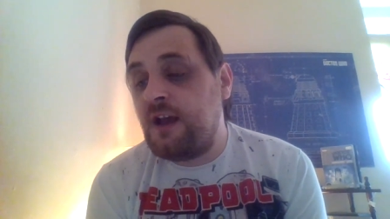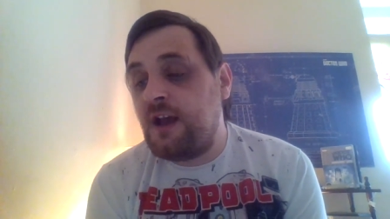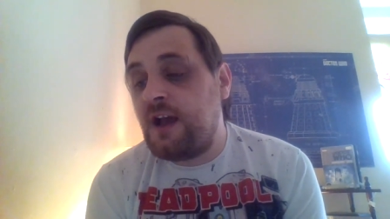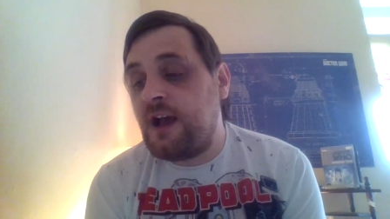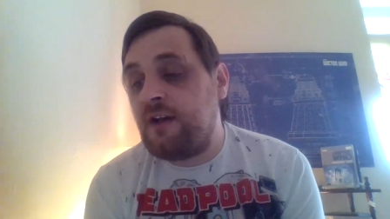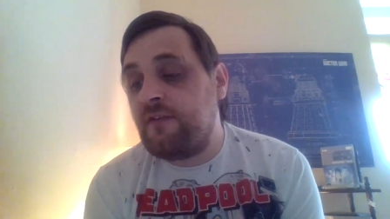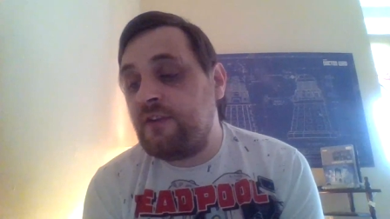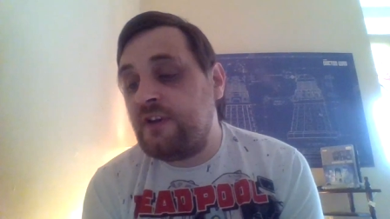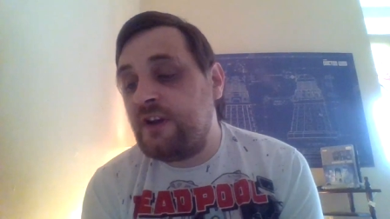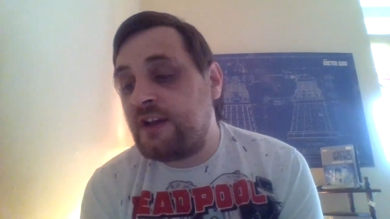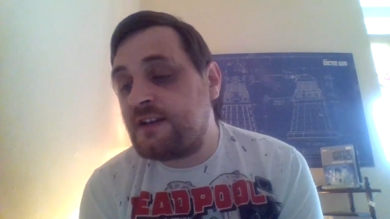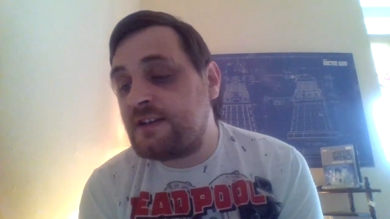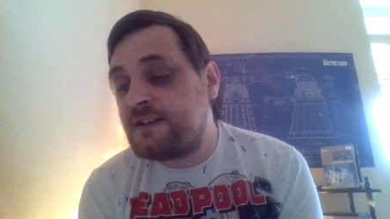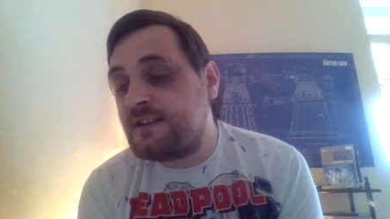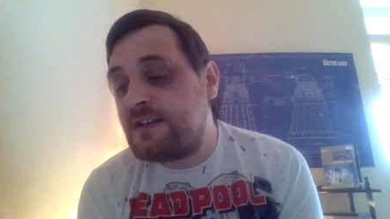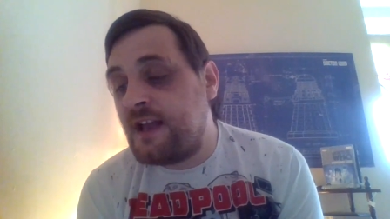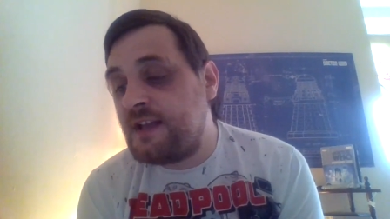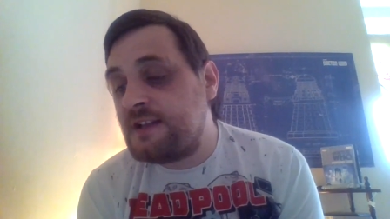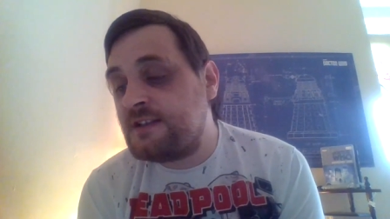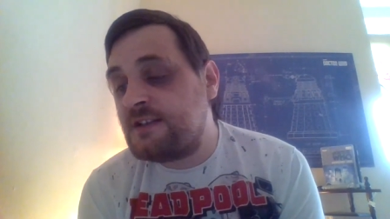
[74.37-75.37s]
having
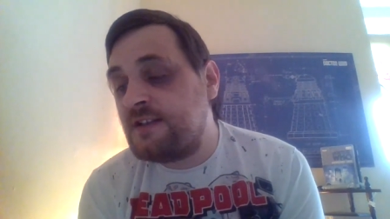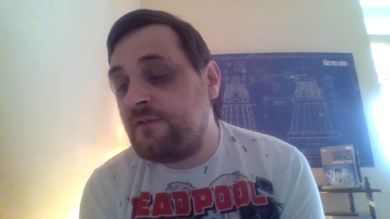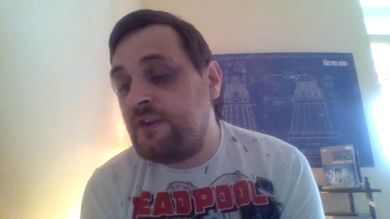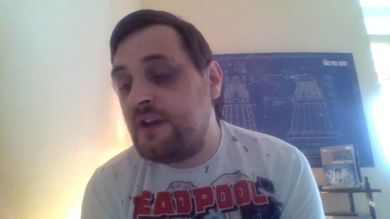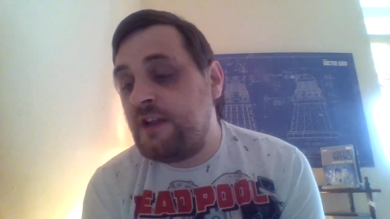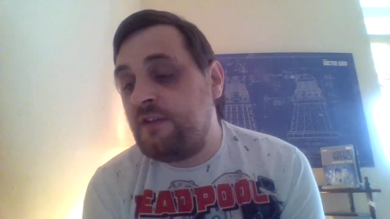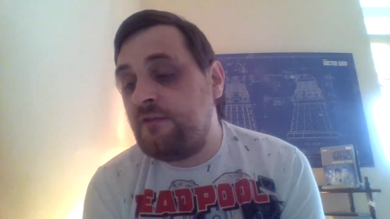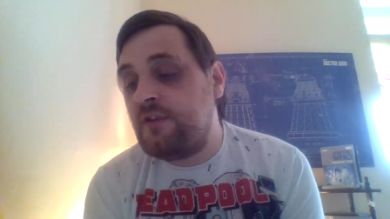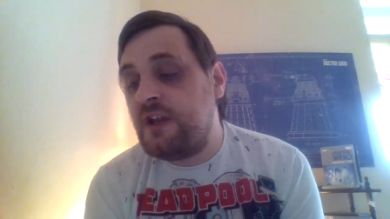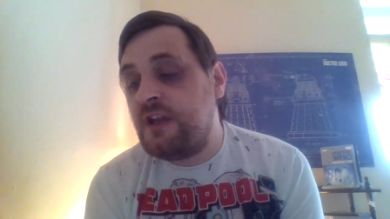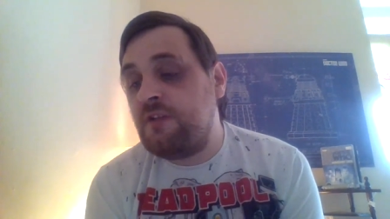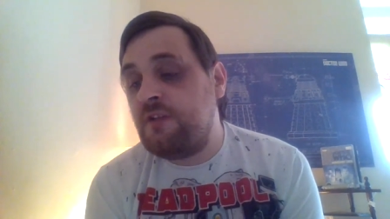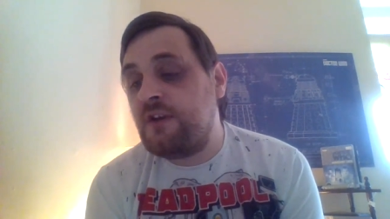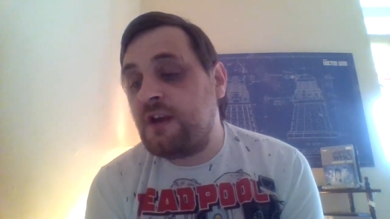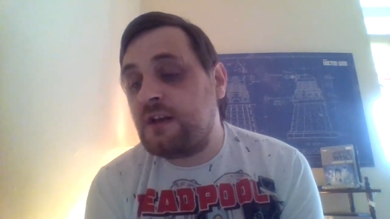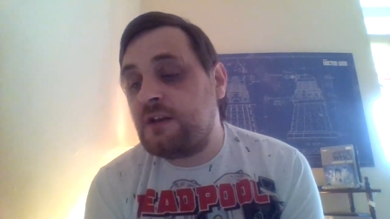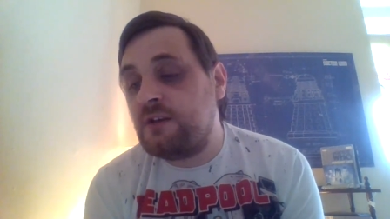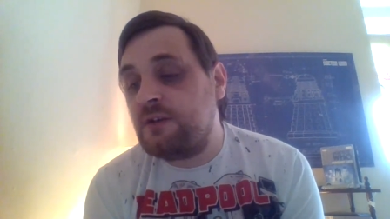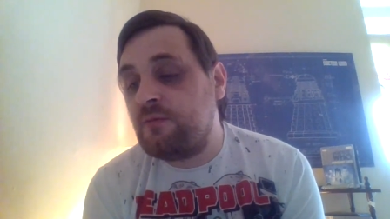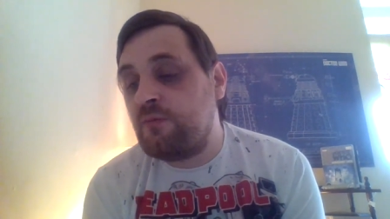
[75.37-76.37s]
extensively
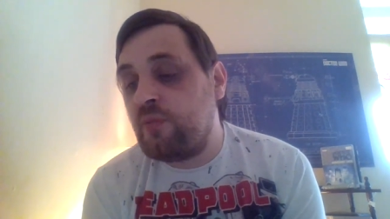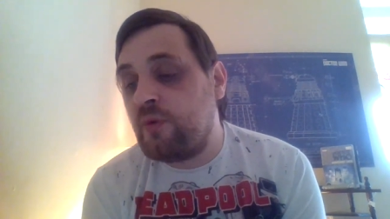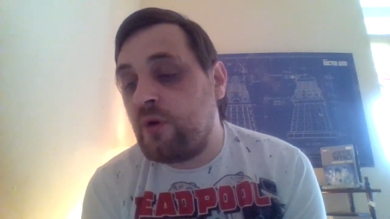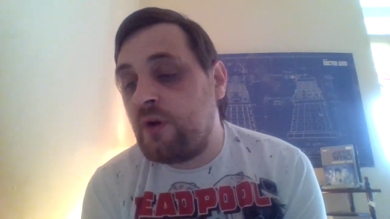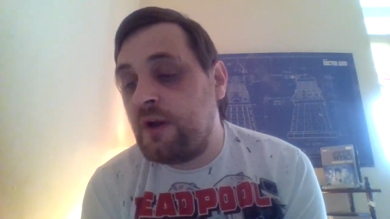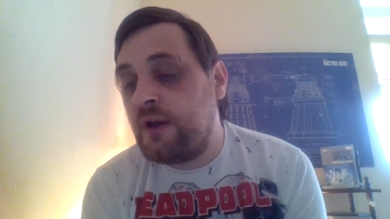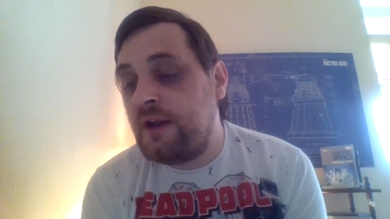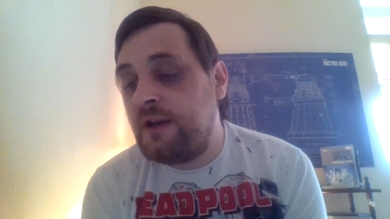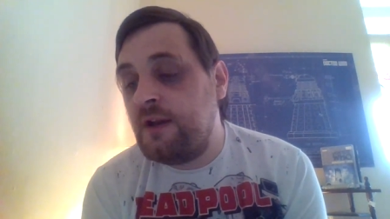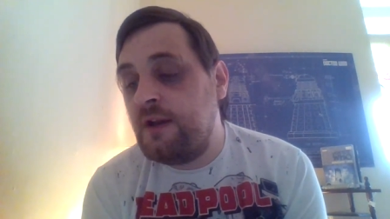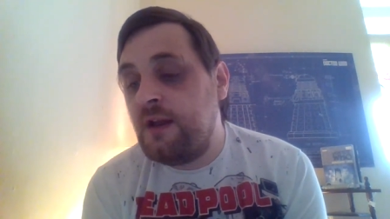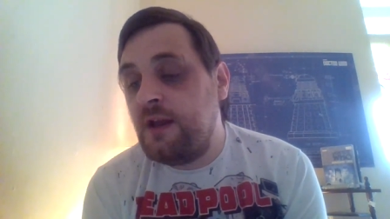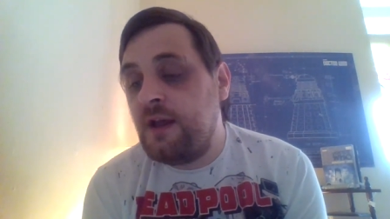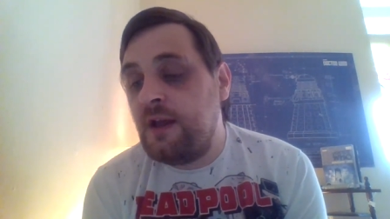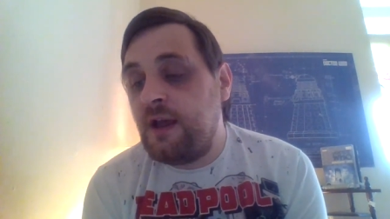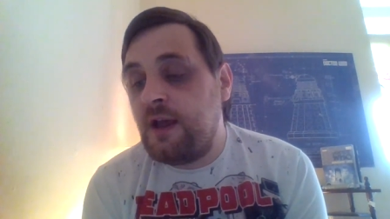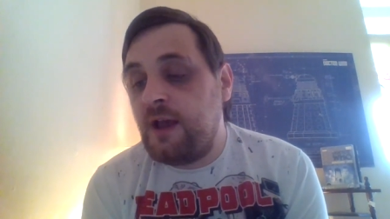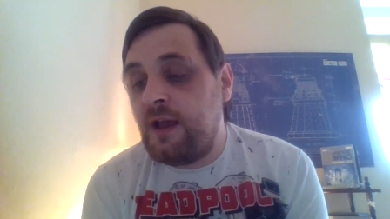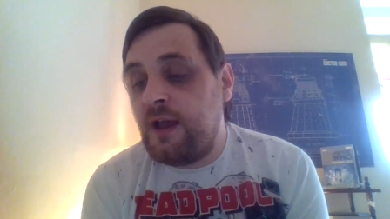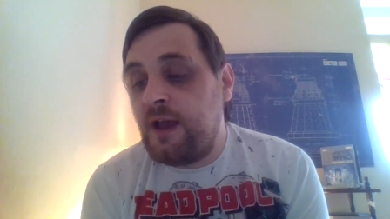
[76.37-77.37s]
rewritten Brian
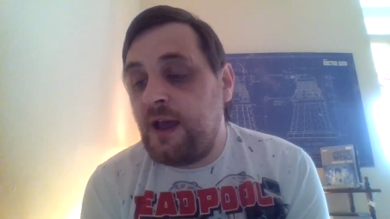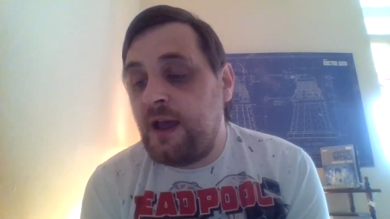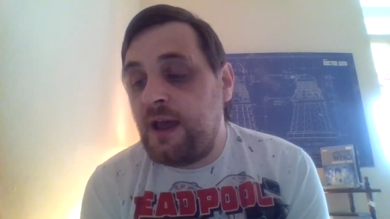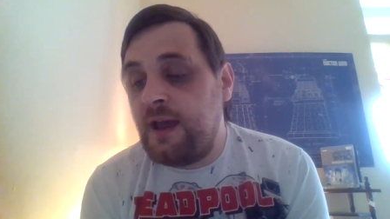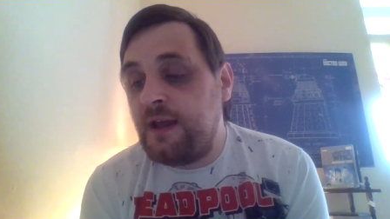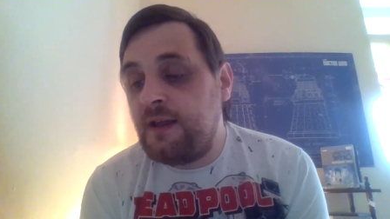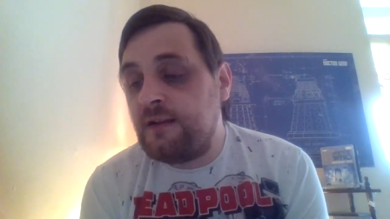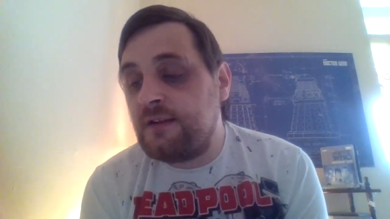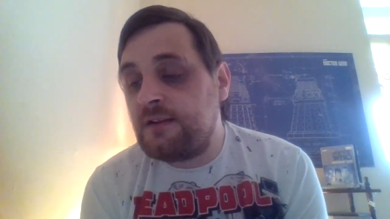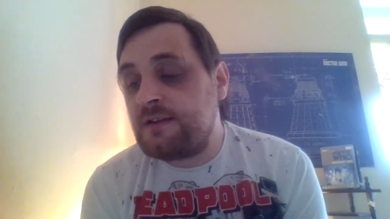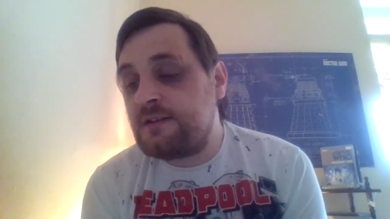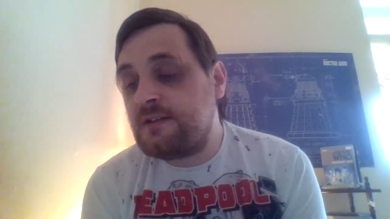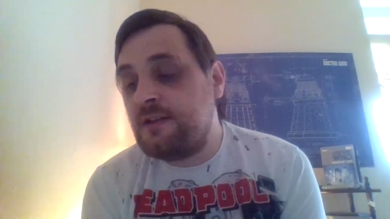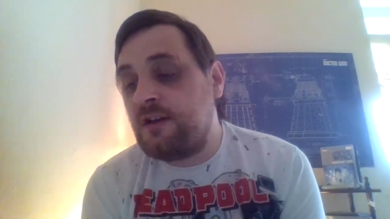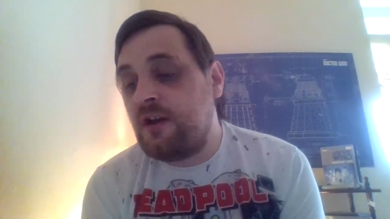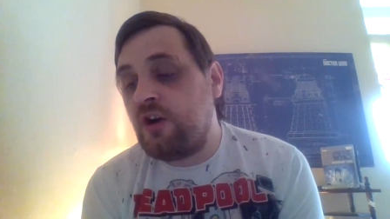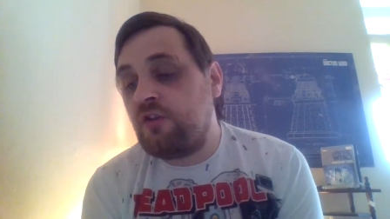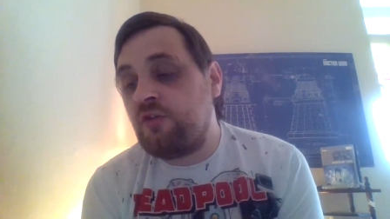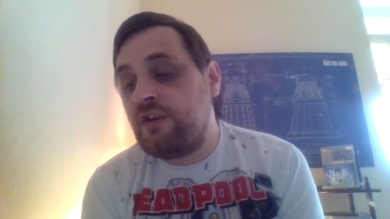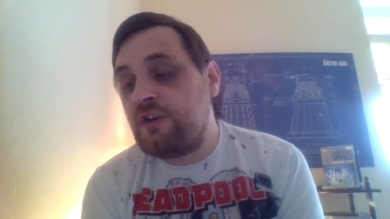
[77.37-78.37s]
Hayles'
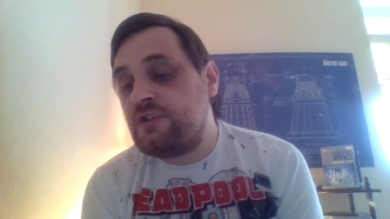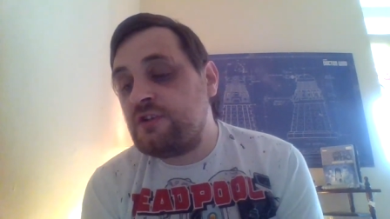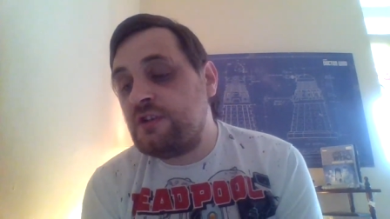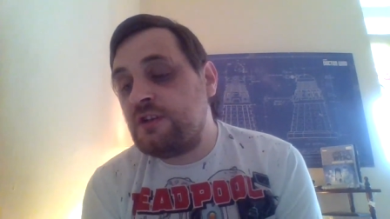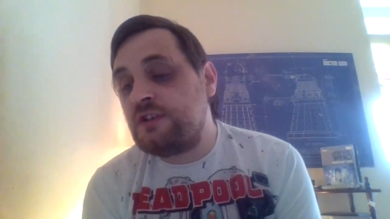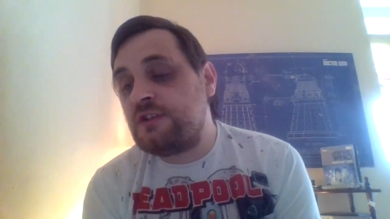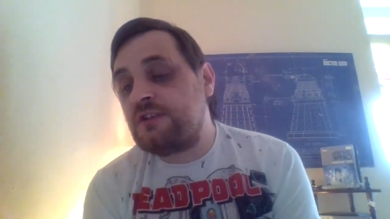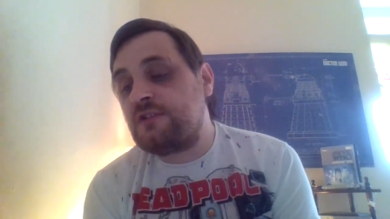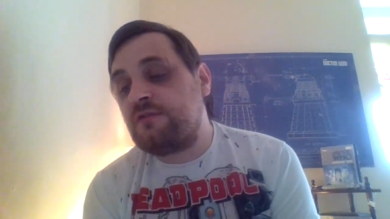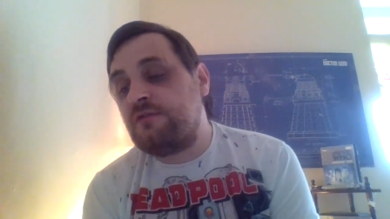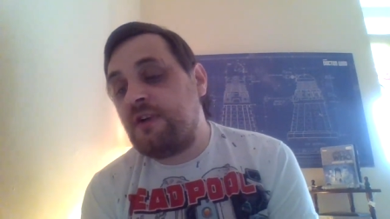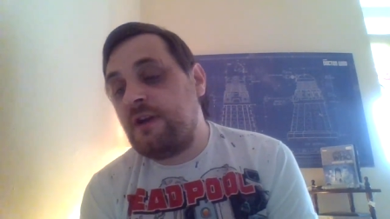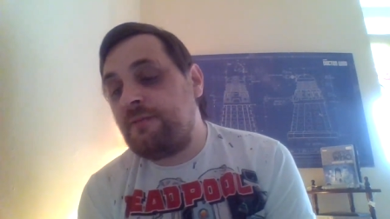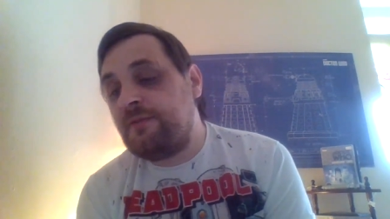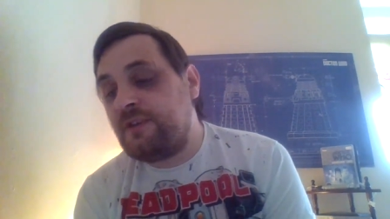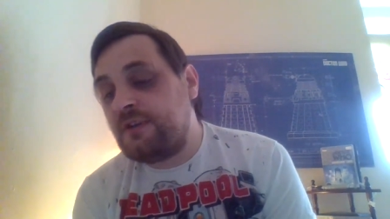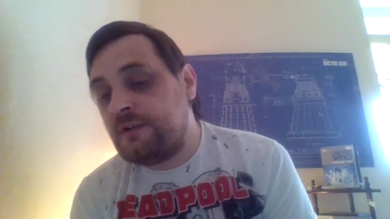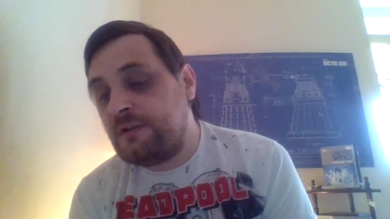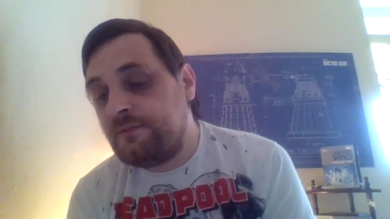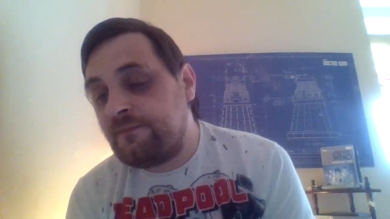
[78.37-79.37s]
original
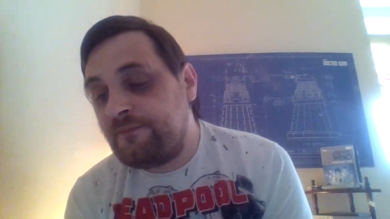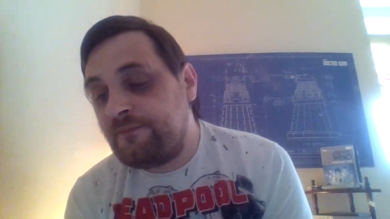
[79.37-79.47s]
script.